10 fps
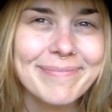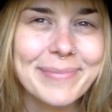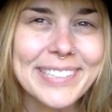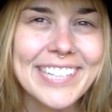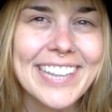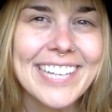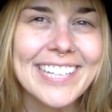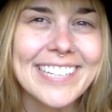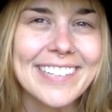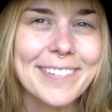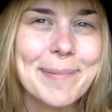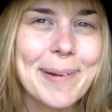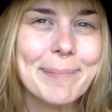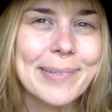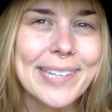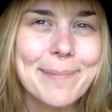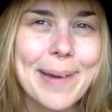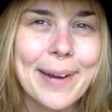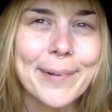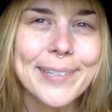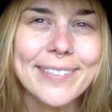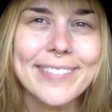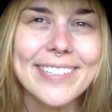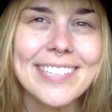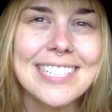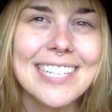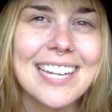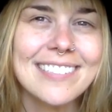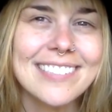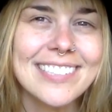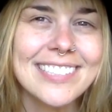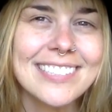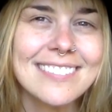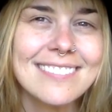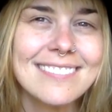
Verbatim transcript: Breathe in and remember the power of your intention.